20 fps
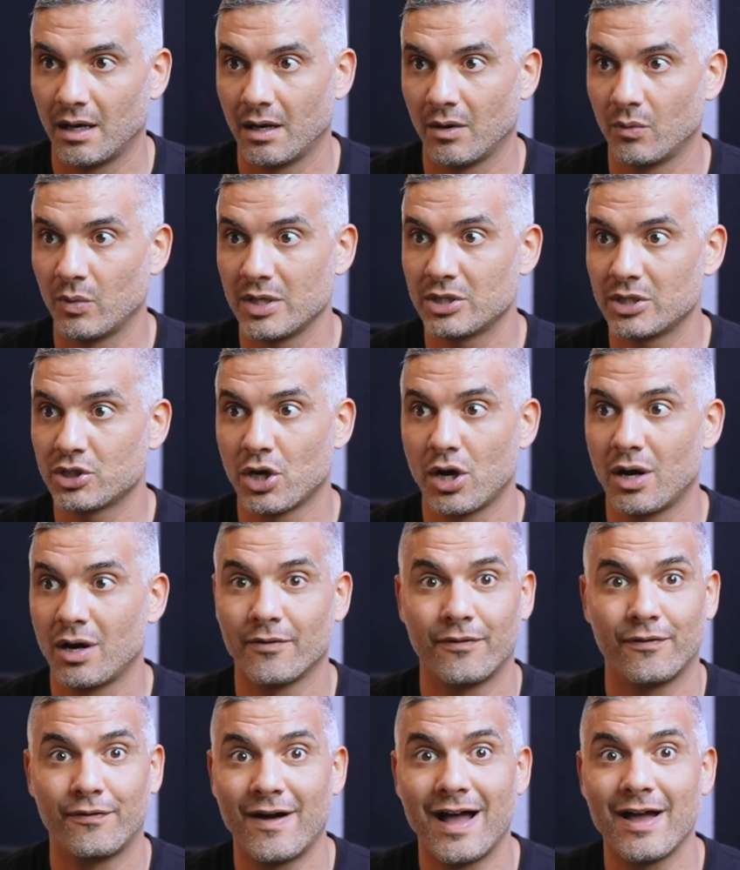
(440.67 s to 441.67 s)
We
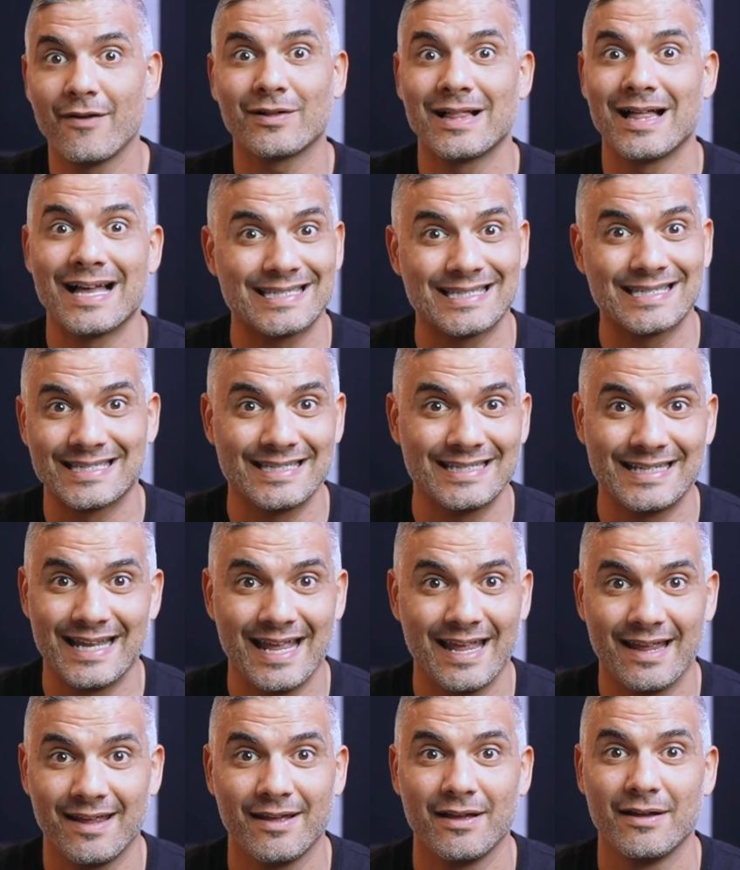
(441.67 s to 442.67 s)
taught 5 classes a
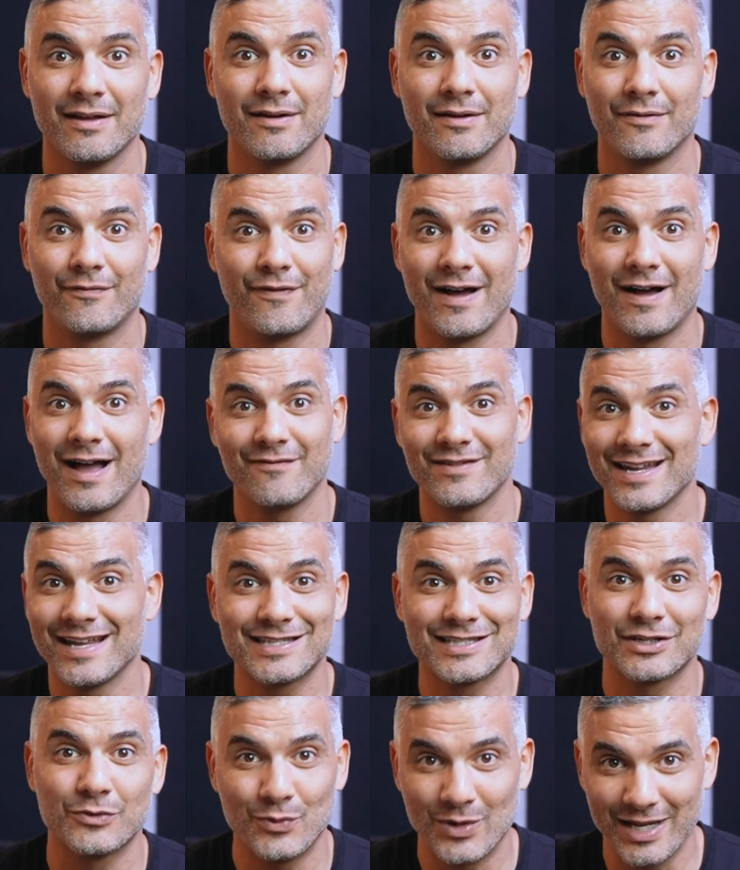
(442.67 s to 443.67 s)
day, 5
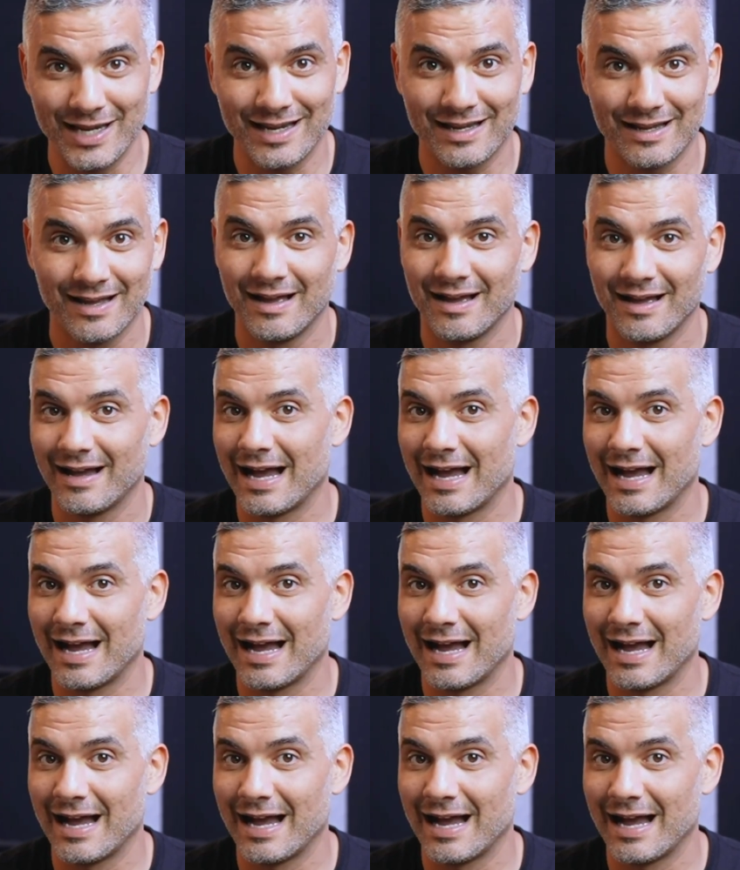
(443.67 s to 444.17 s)
days a week.